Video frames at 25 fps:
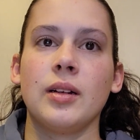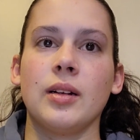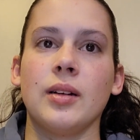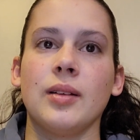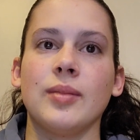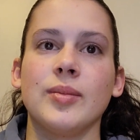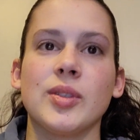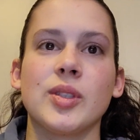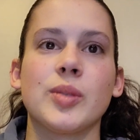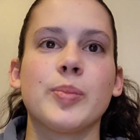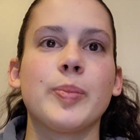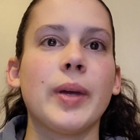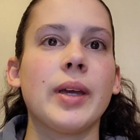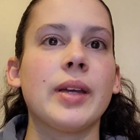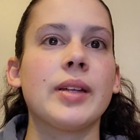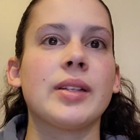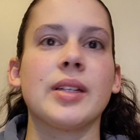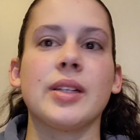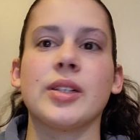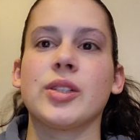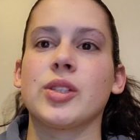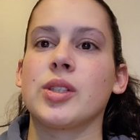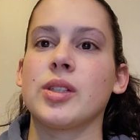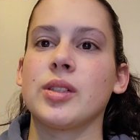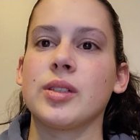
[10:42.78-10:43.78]
just pay
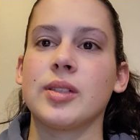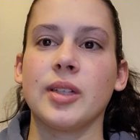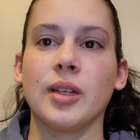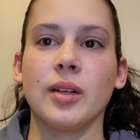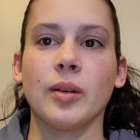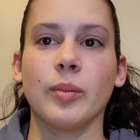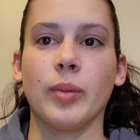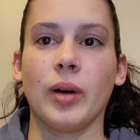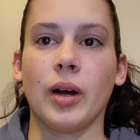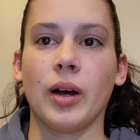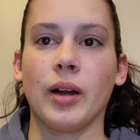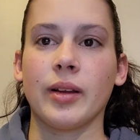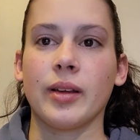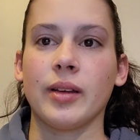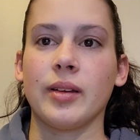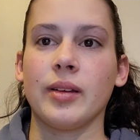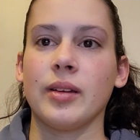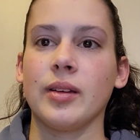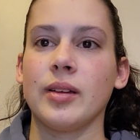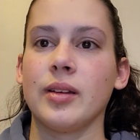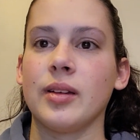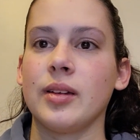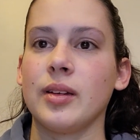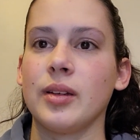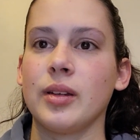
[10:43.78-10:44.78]
attention to your body,
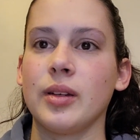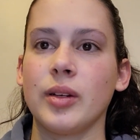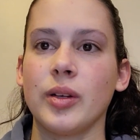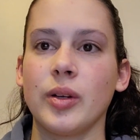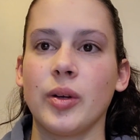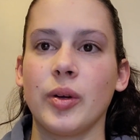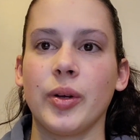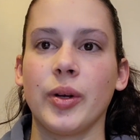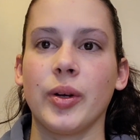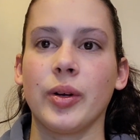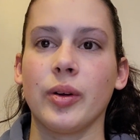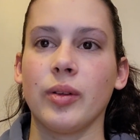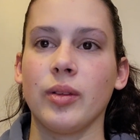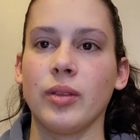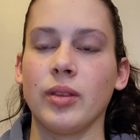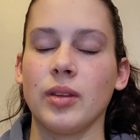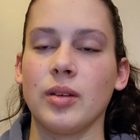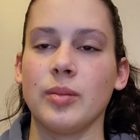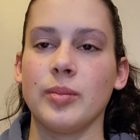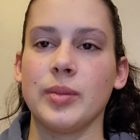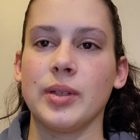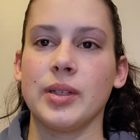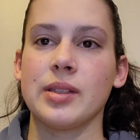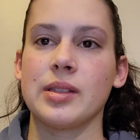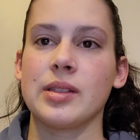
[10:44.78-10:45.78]
know your own
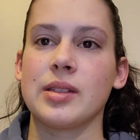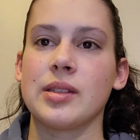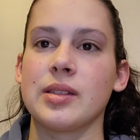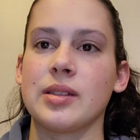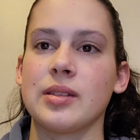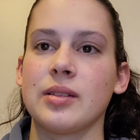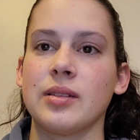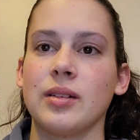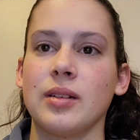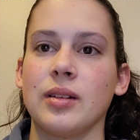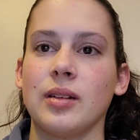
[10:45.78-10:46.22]
limits,